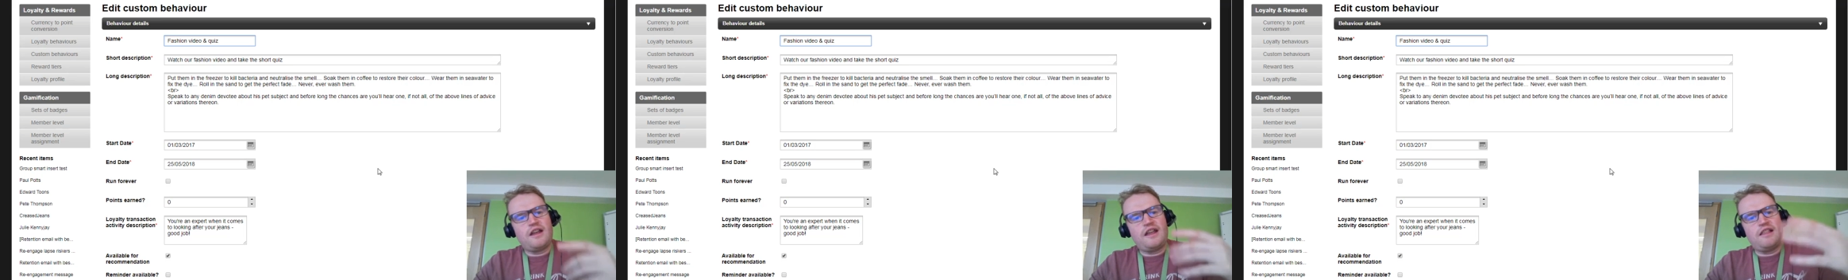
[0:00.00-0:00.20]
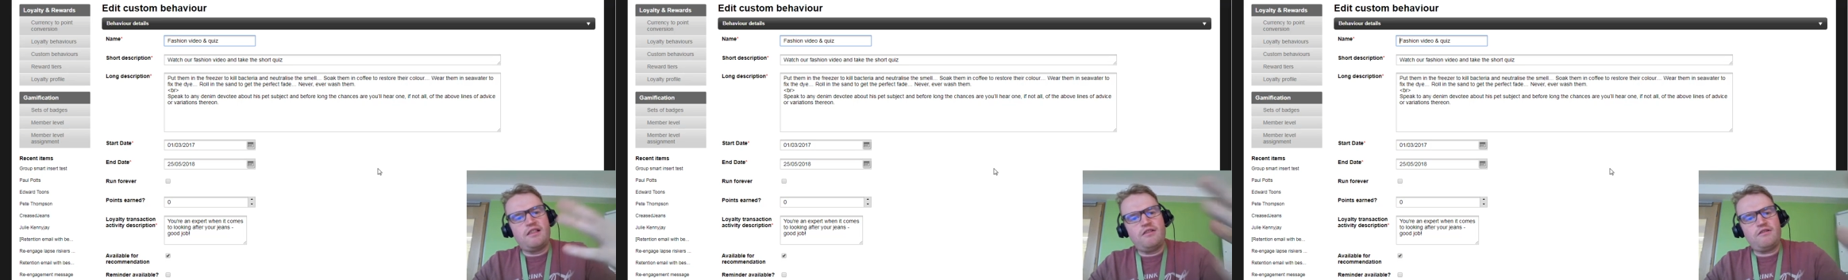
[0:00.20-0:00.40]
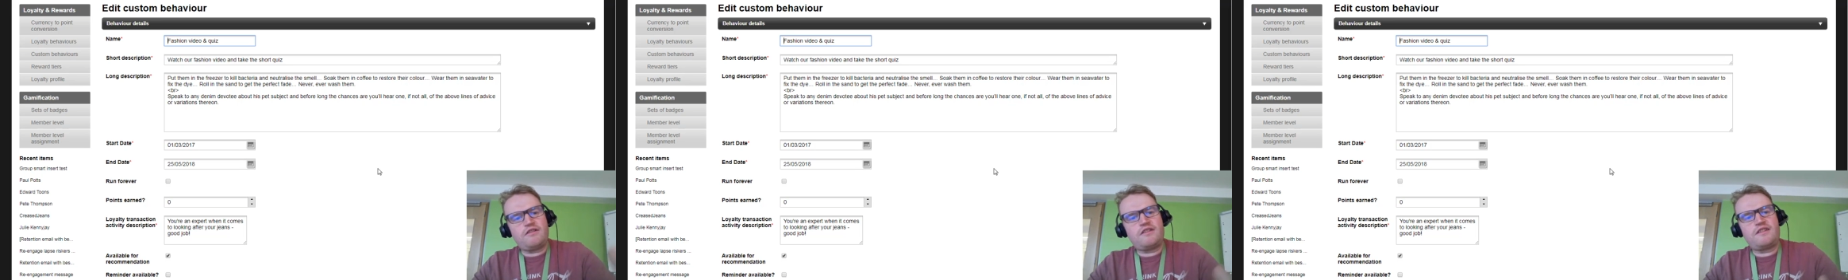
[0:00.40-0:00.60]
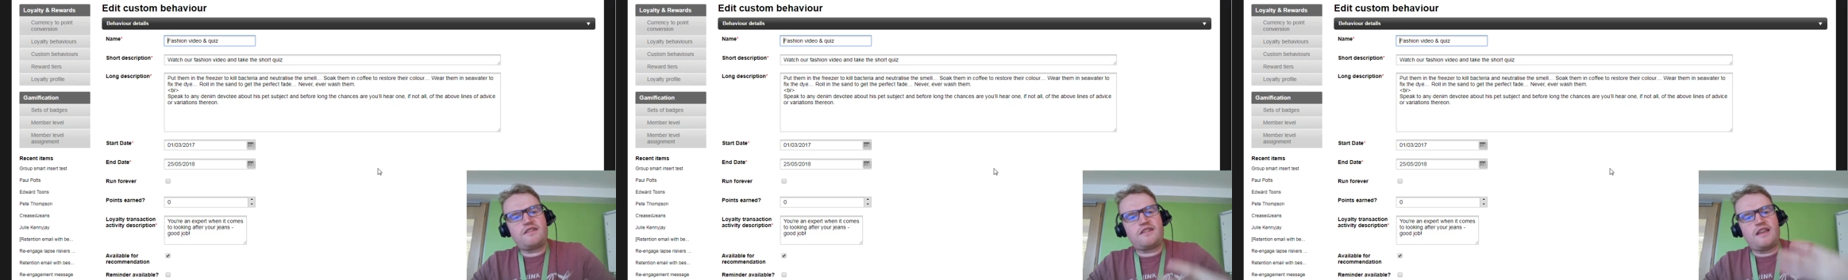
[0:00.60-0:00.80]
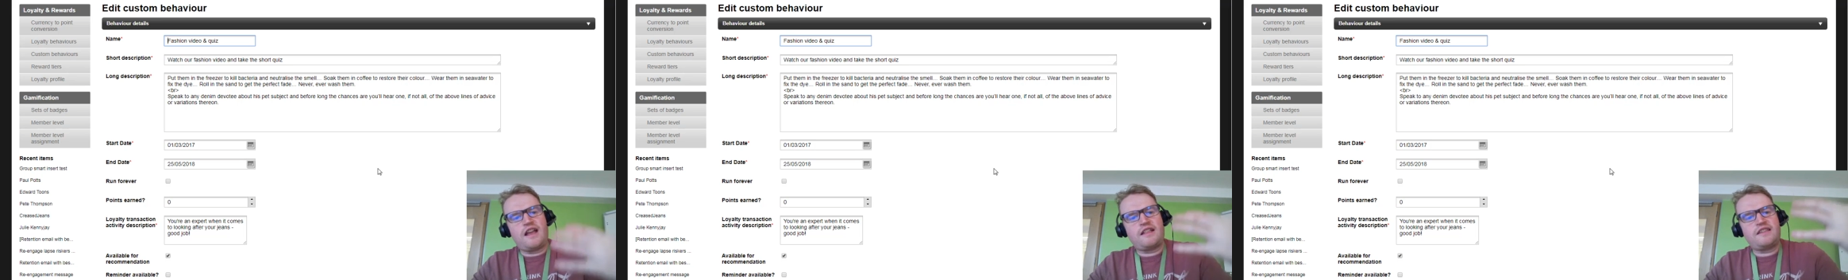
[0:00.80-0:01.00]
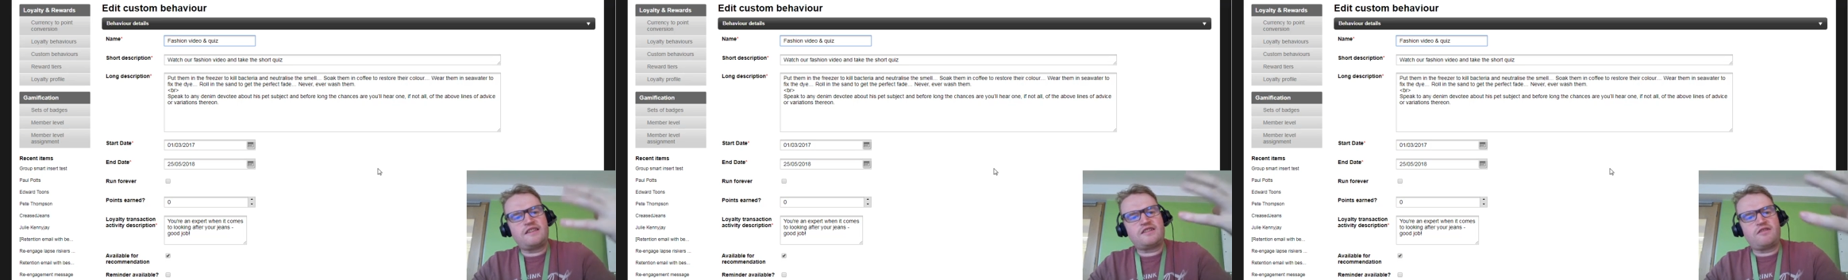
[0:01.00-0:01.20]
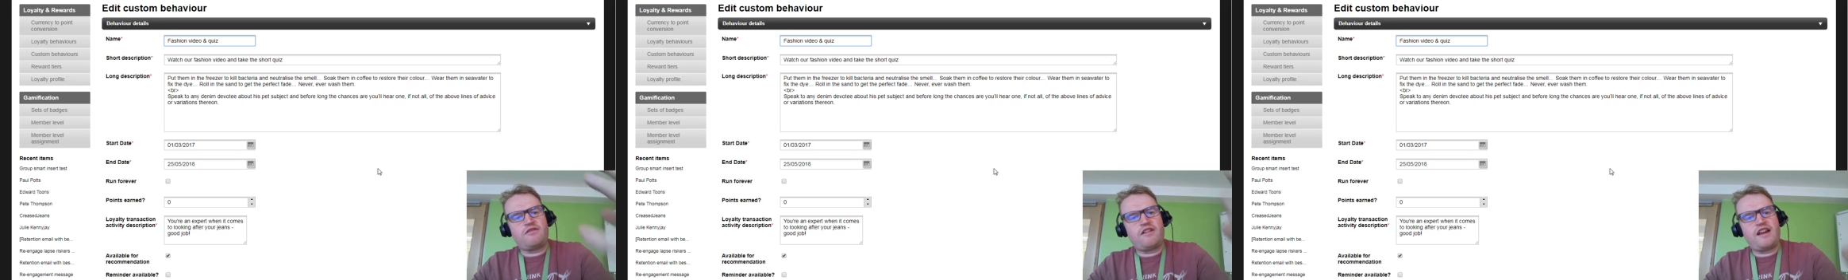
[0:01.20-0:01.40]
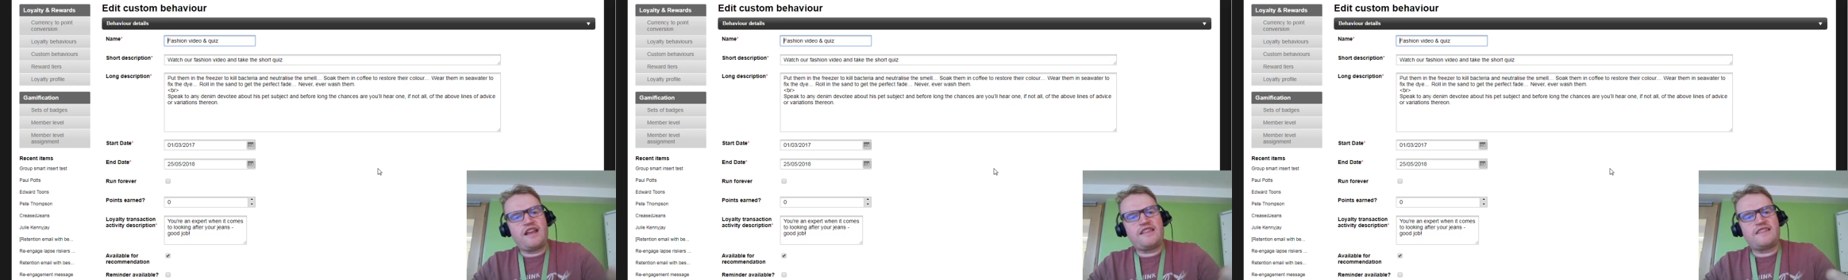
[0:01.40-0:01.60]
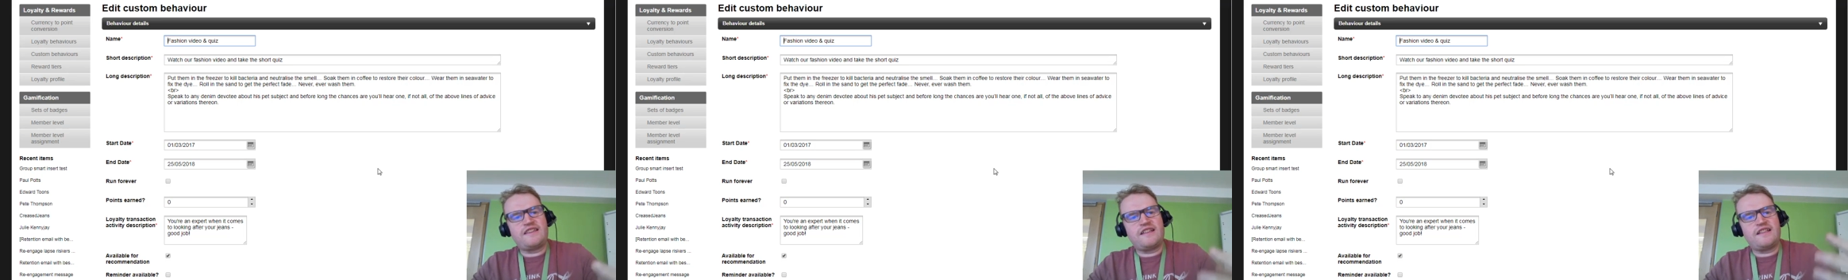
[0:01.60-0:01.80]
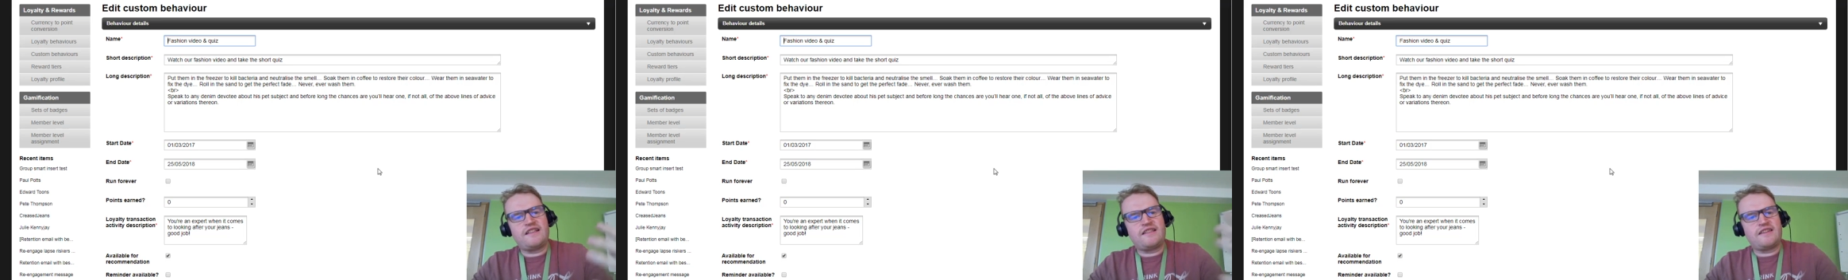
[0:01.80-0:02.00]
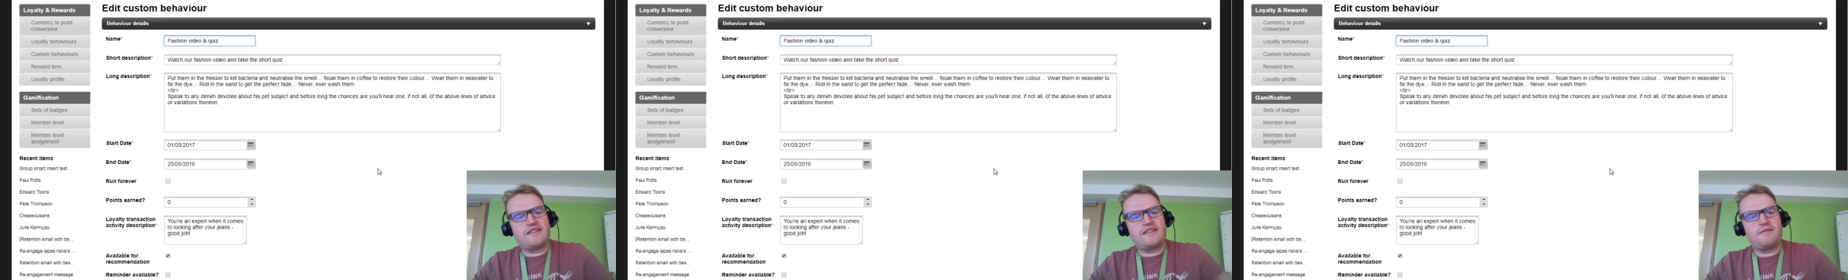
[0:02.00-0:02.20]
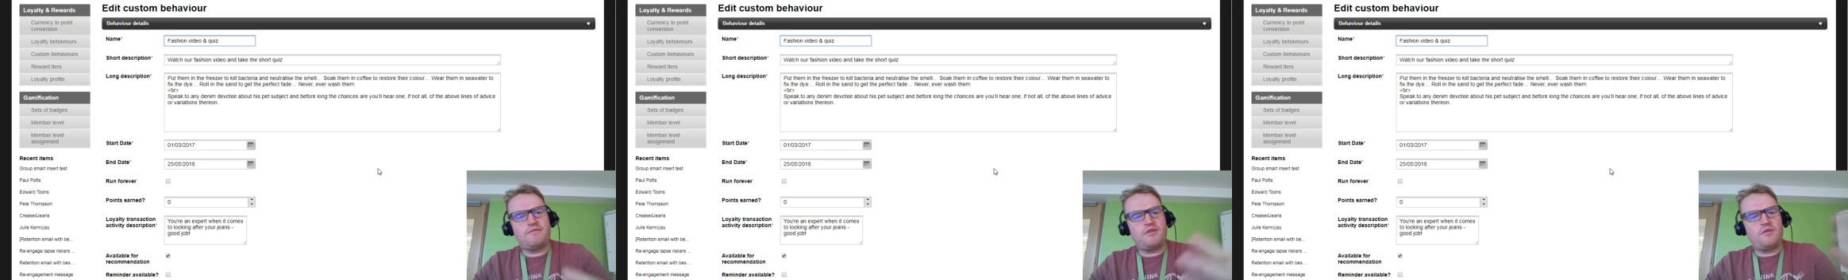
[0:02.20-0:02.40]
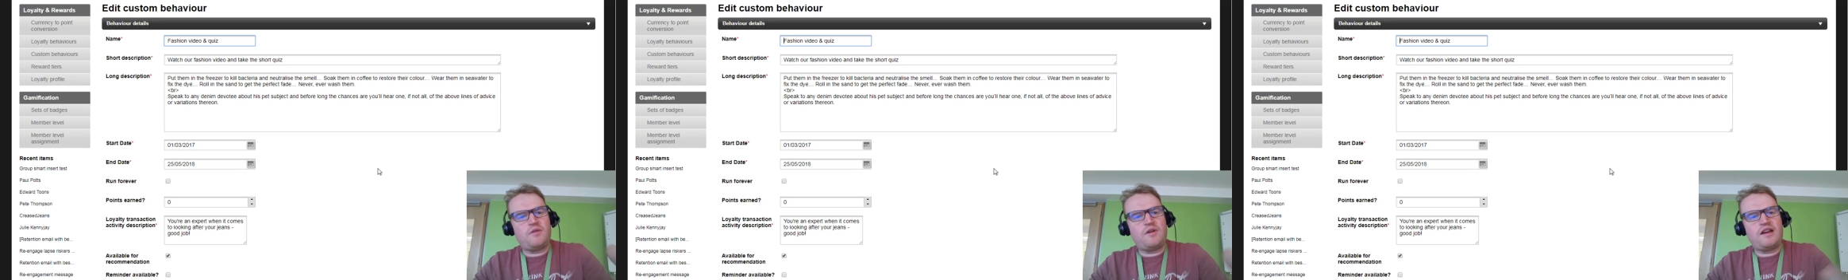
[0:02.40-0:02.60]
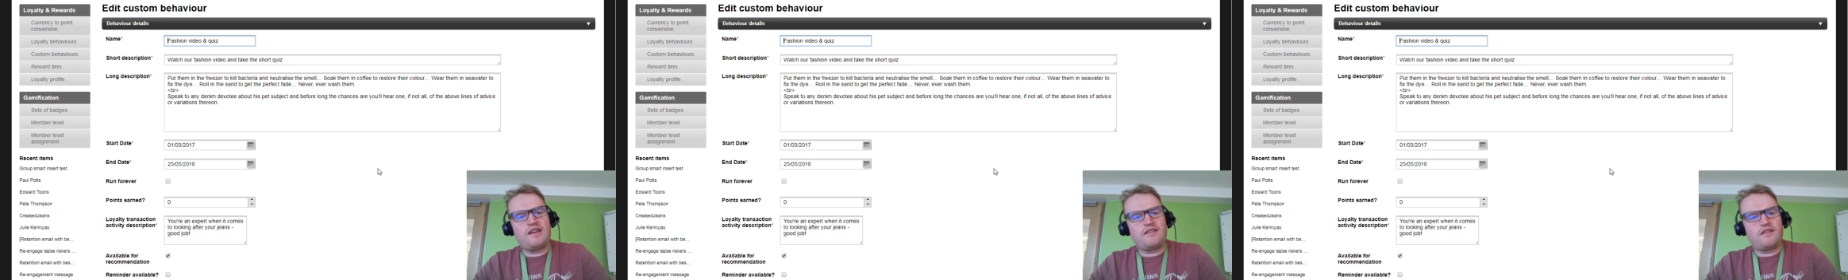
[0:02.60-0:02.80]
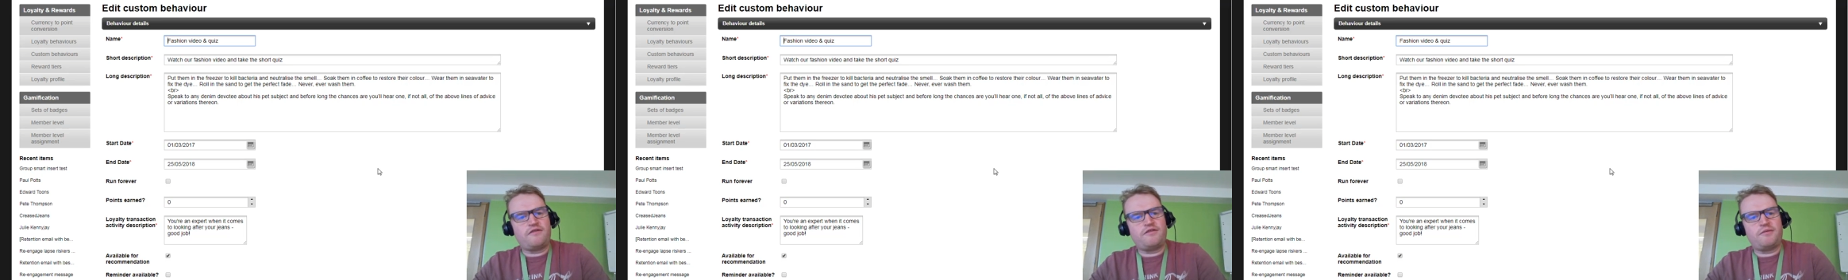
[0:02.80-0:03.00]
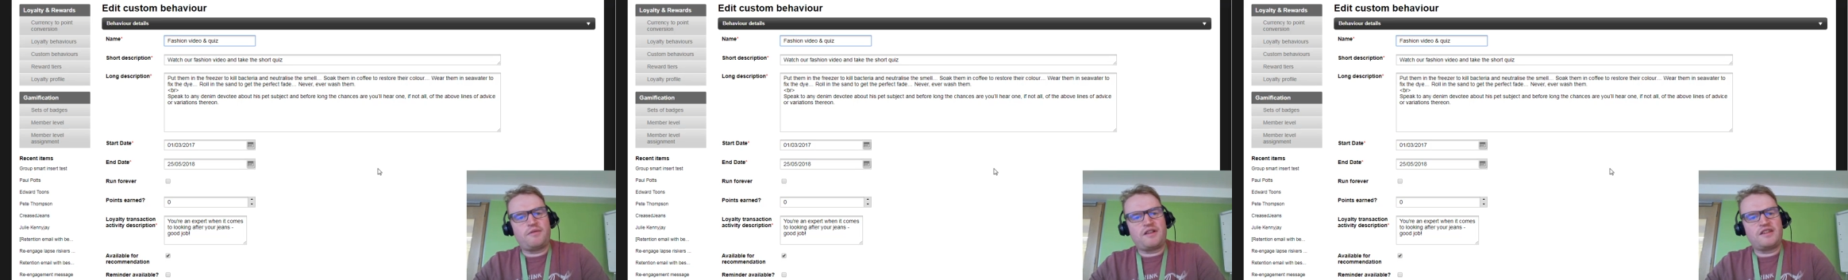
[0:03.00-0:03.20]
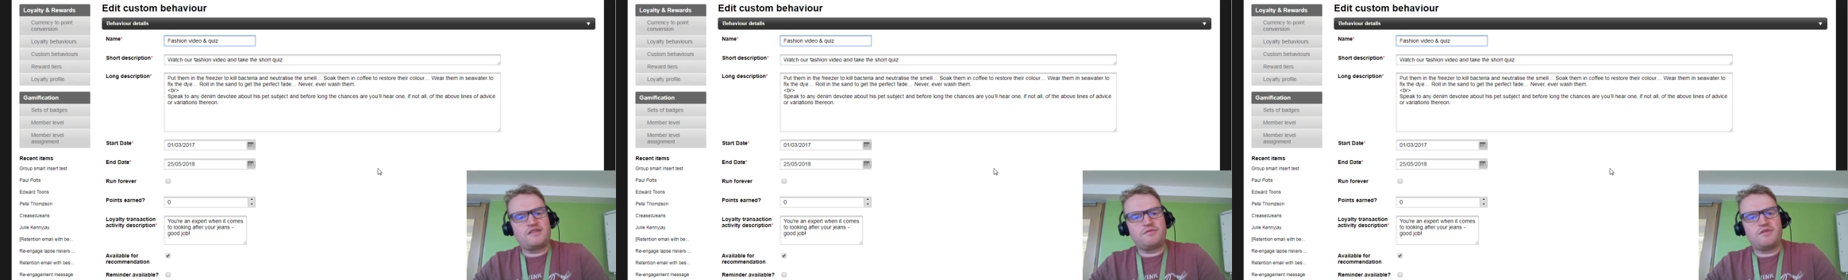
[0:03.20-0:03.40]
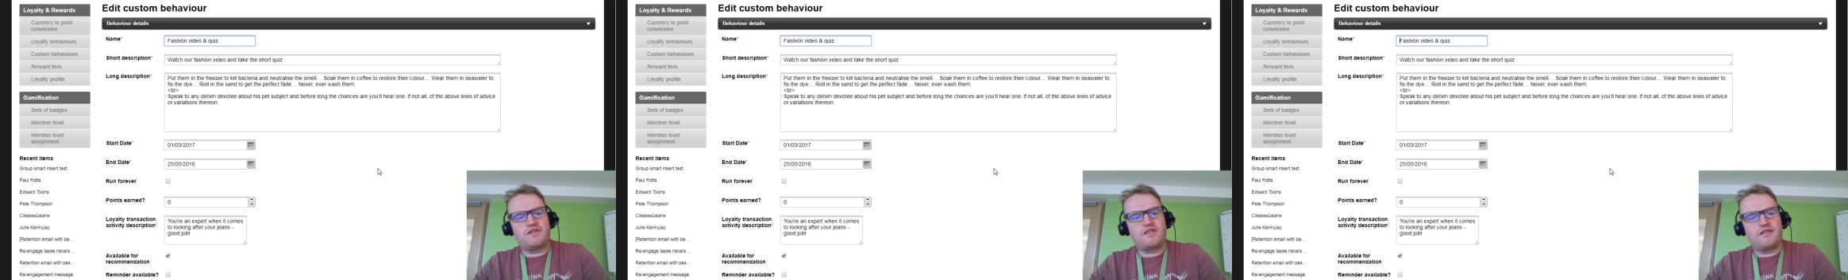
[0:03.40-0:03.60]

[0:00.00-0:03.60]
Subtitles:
It looks and is created in a similar way as offer management,